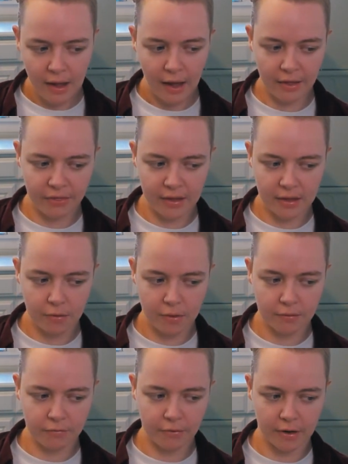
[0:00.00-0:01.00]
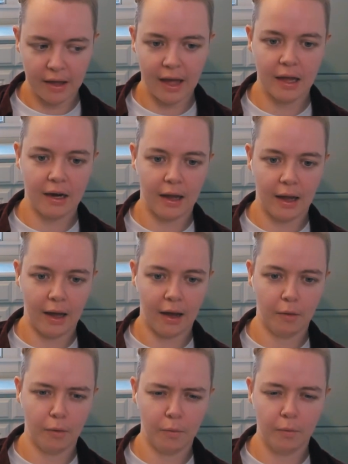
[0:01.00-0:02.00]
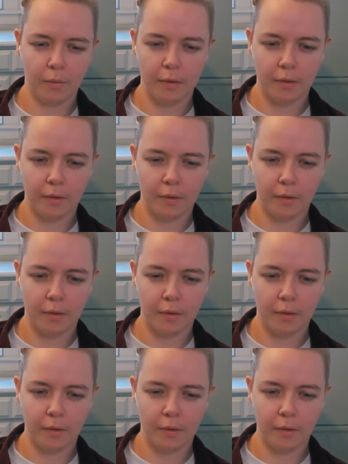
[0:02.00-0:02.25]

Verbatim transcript: i think you can forget how